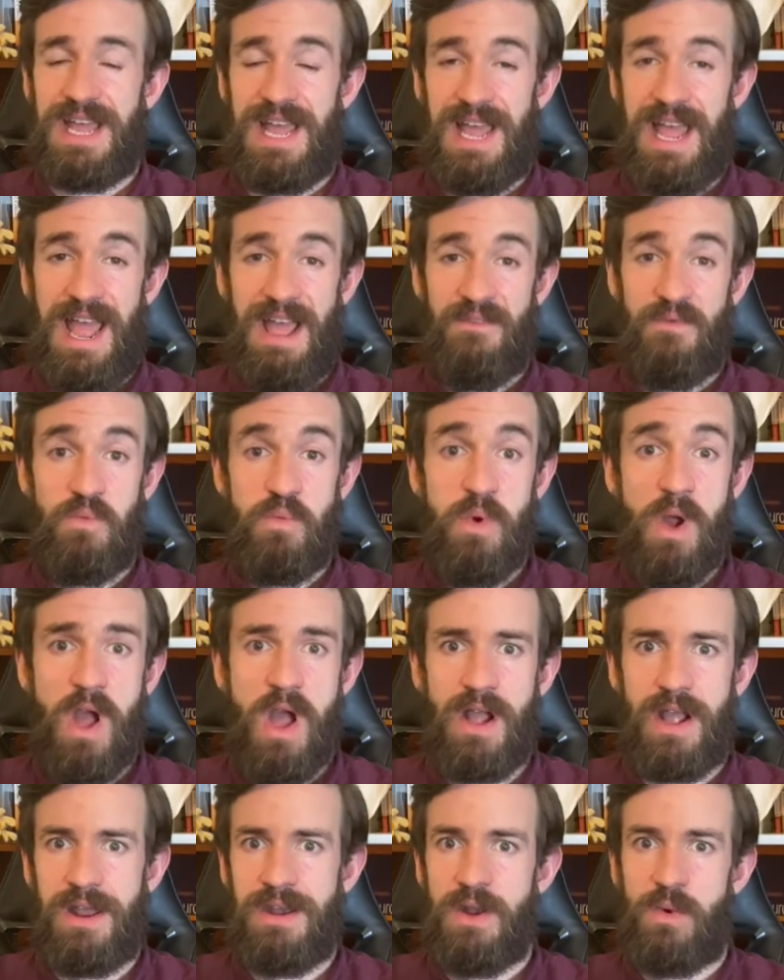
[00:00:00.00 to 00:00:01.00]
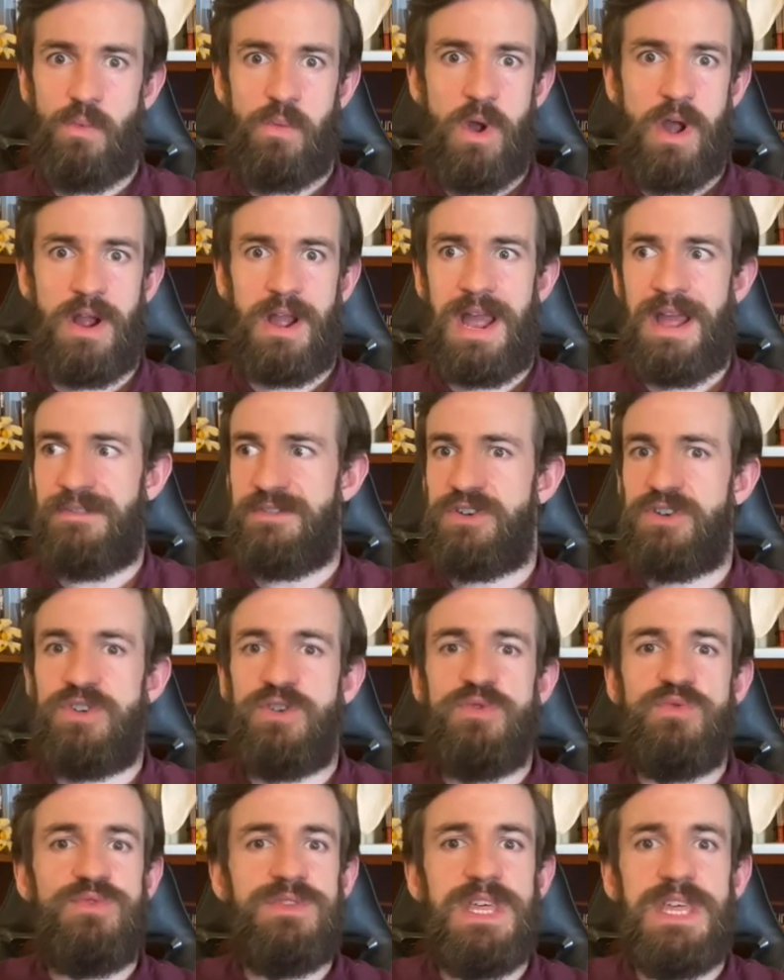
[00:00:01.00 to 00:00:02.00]
have work, and at work I have to
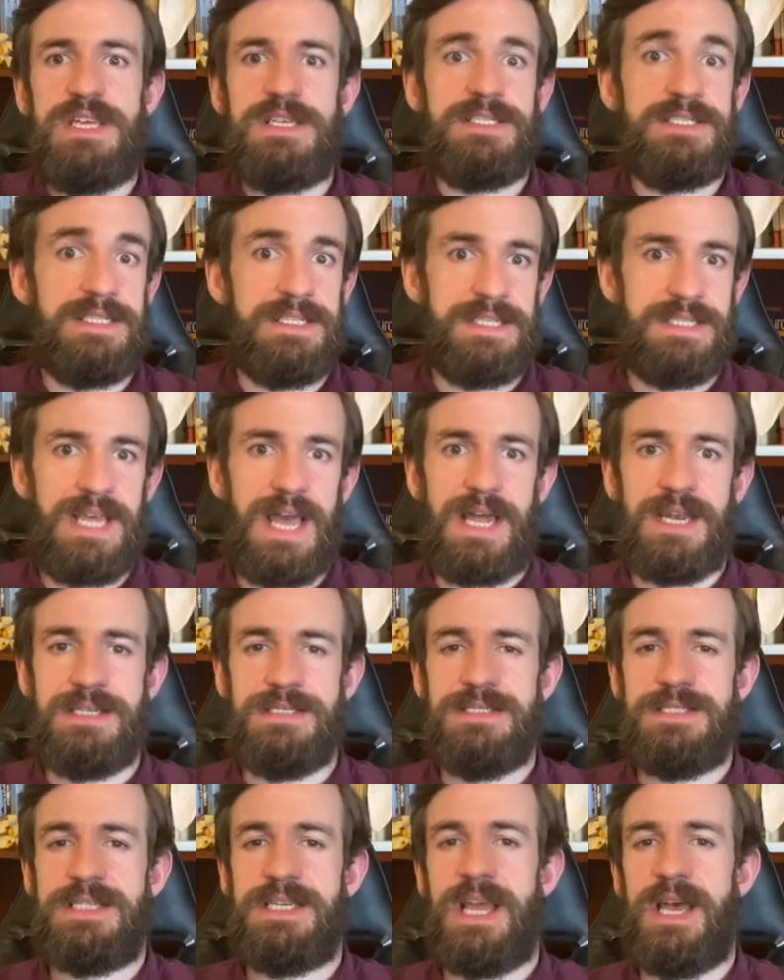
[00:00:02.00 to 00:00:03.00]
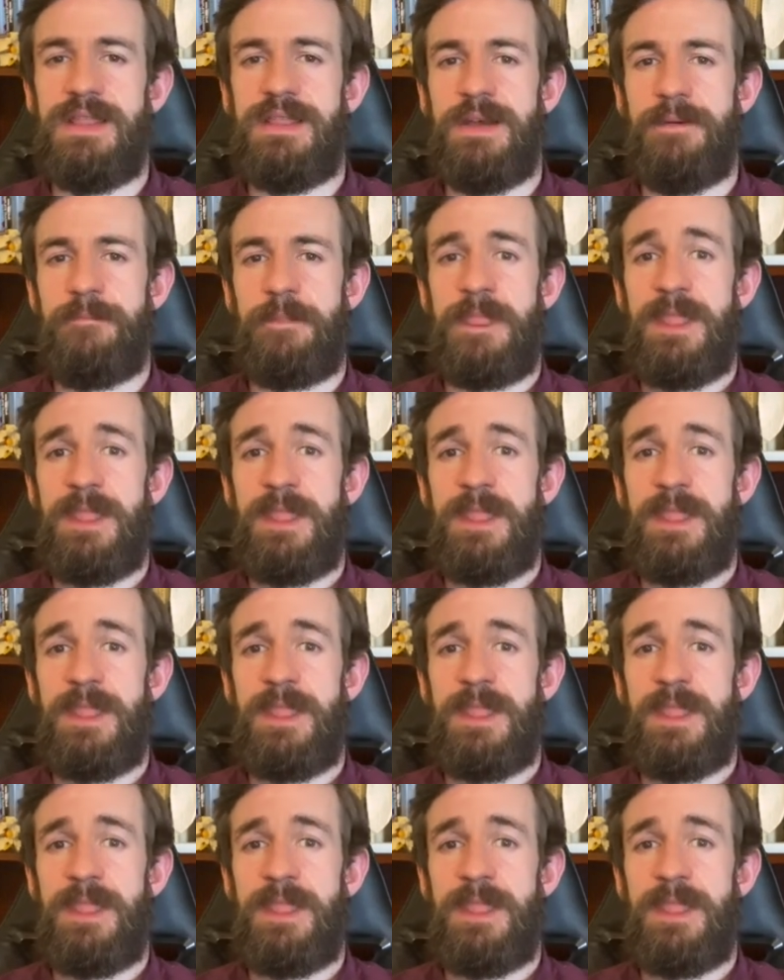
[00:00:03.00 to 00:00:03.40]
do this and that and the other.